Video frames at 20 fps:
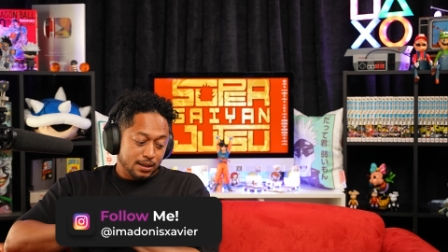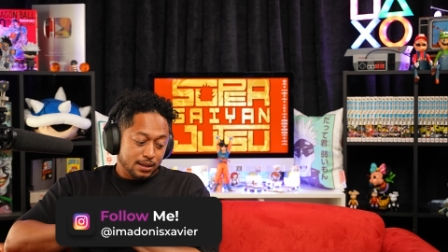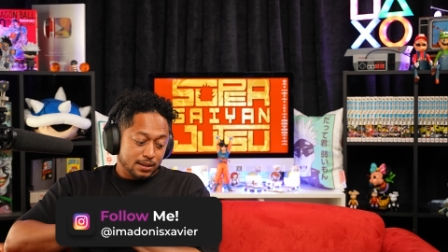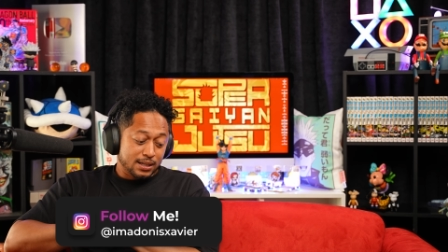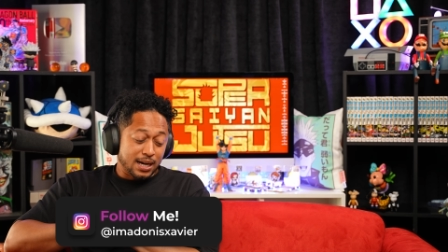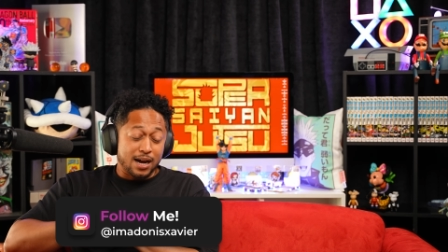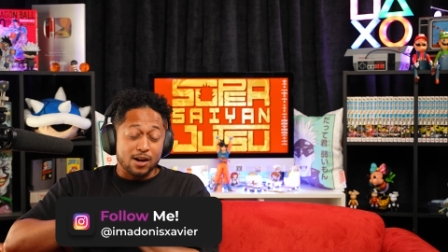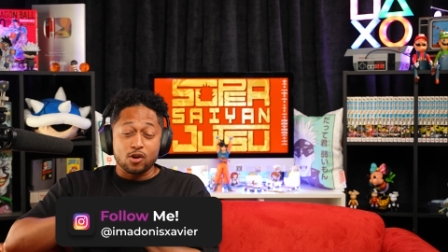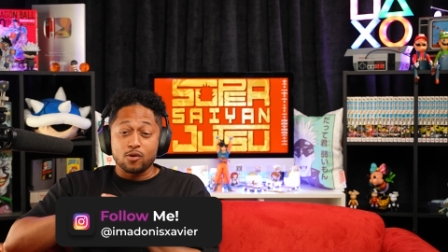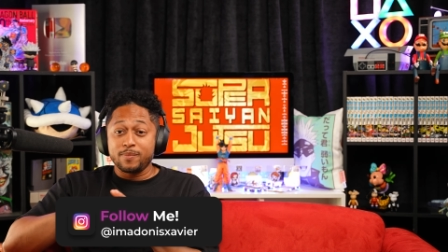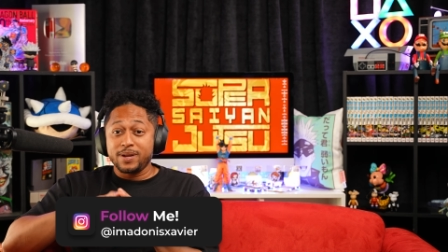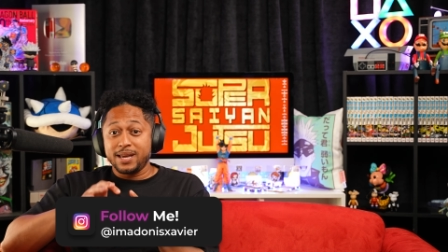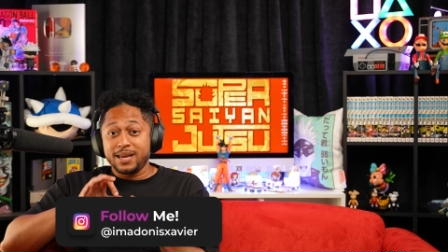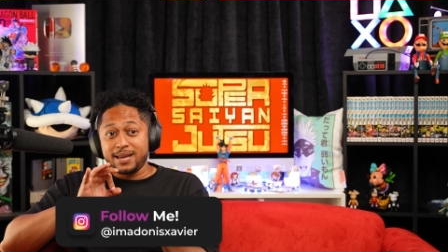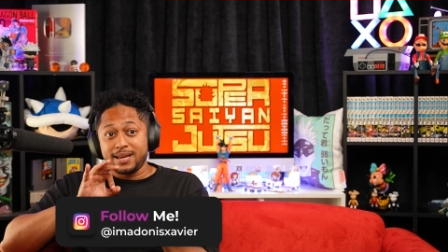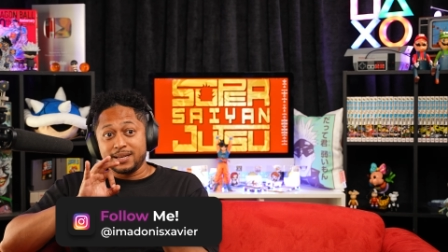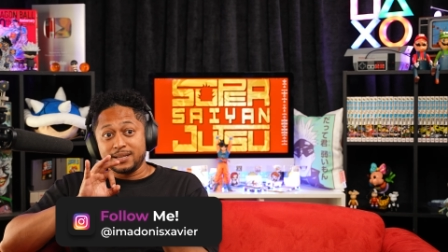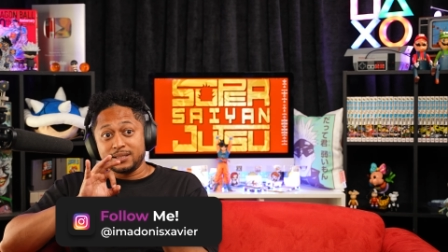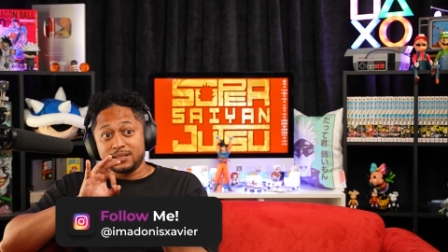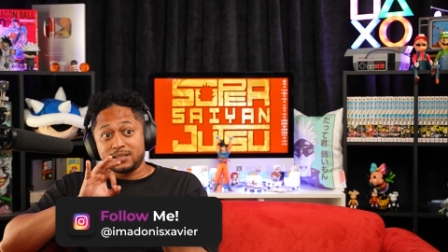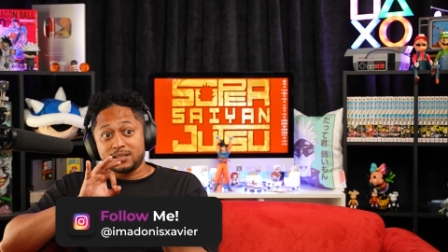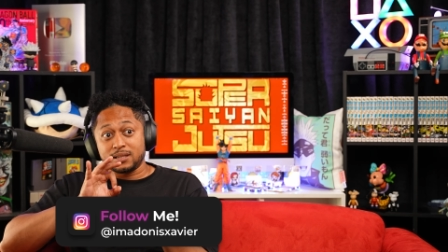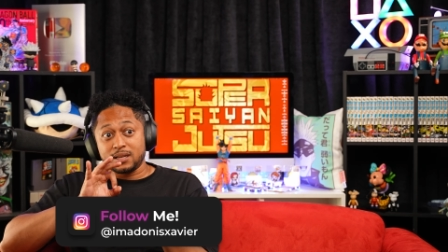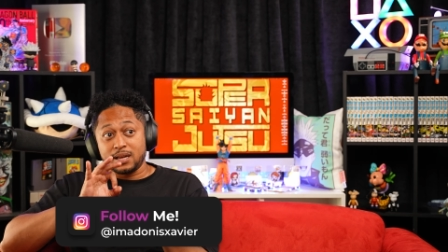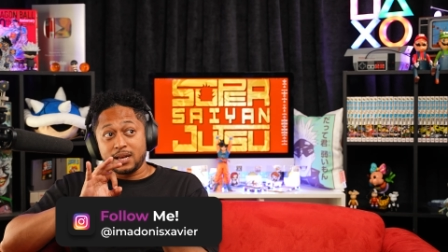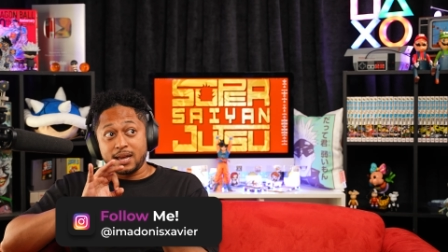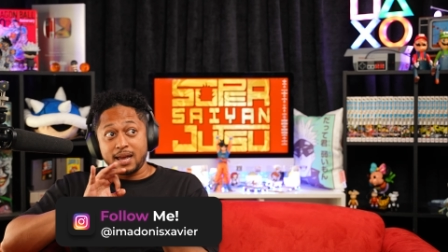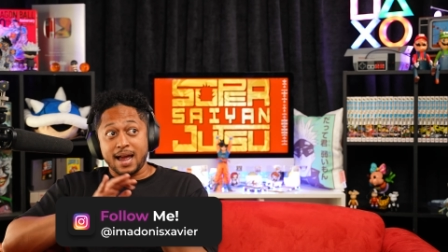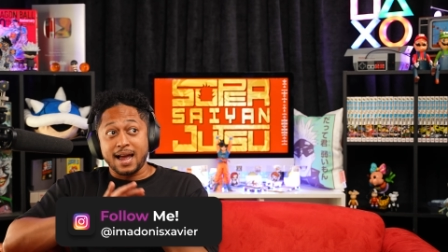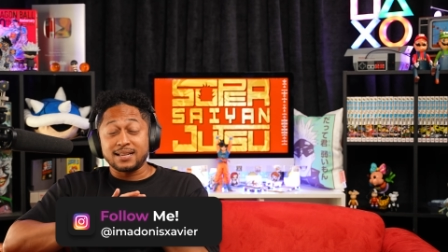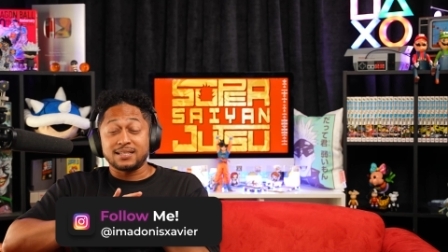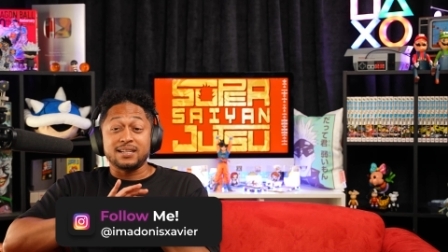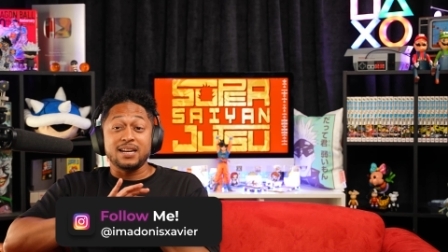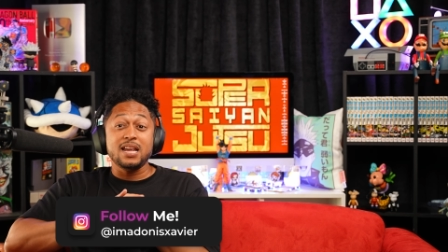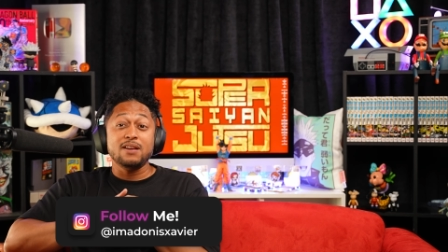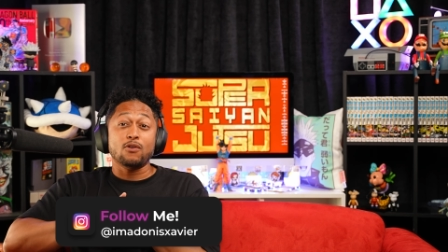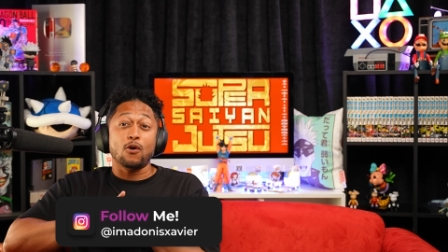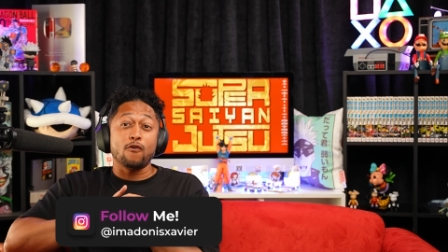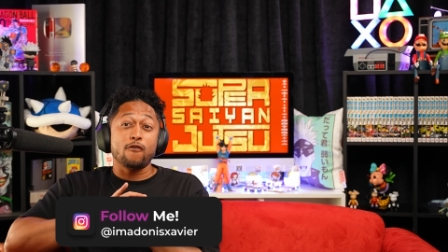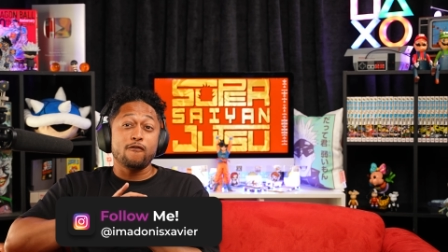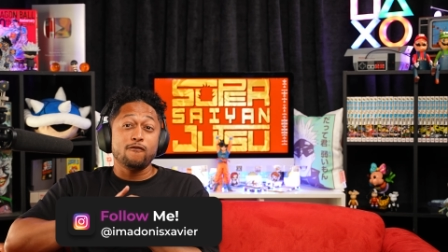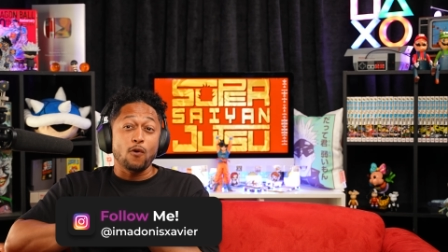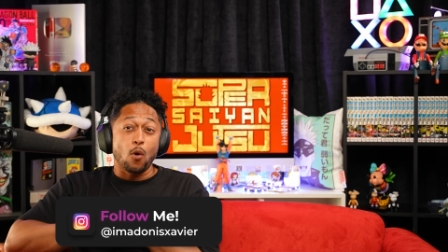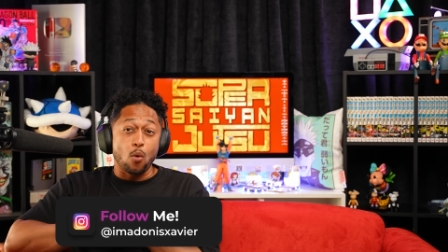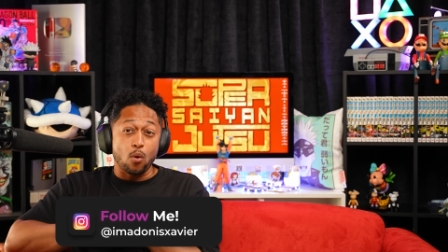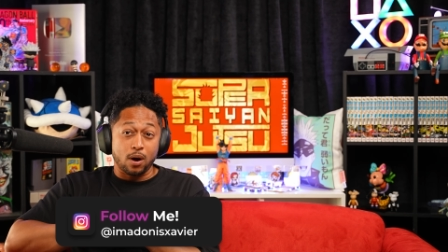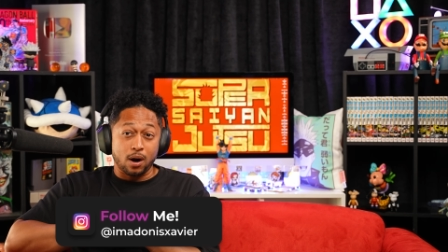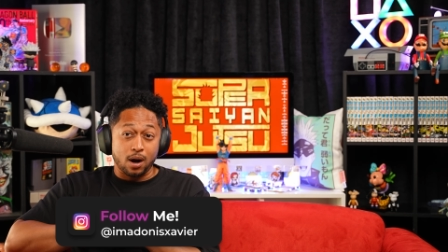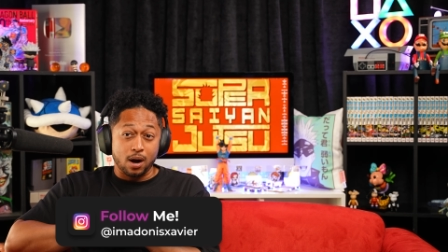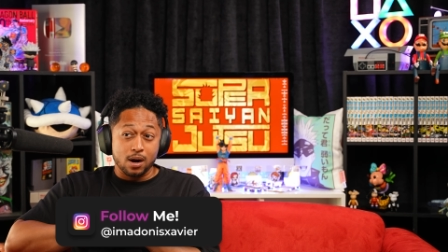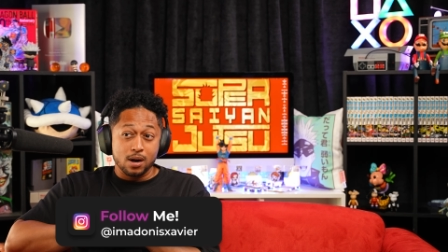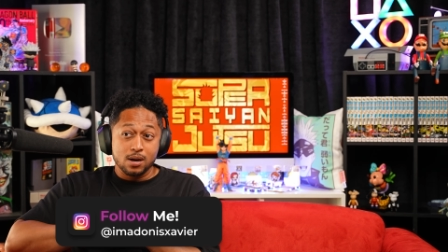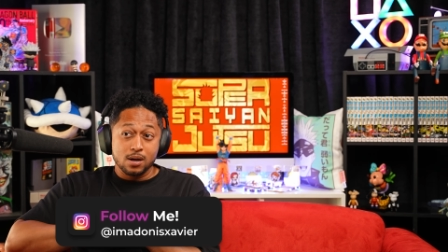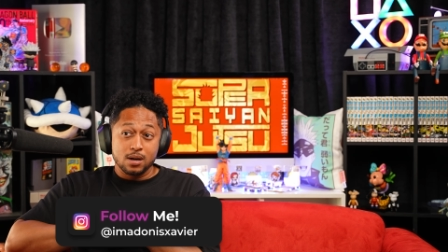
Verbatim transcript: Takumi, is has an Evo four.